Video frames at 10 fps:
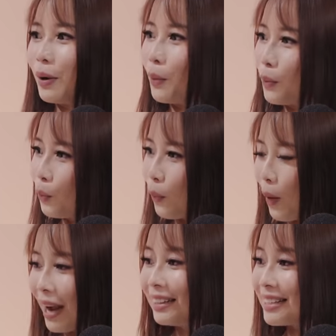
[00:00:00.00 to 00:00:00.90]
the
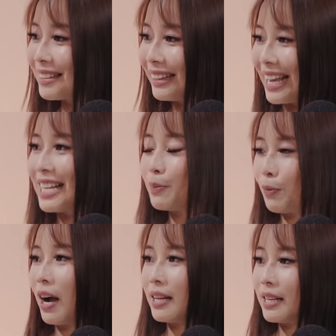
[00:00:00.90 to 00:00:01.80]
wireless lace
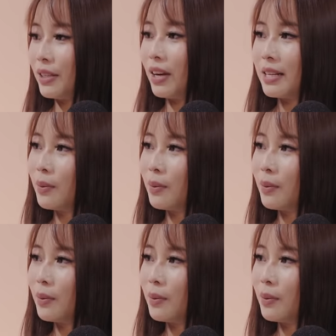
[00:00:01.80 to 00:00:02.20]
bras that you guys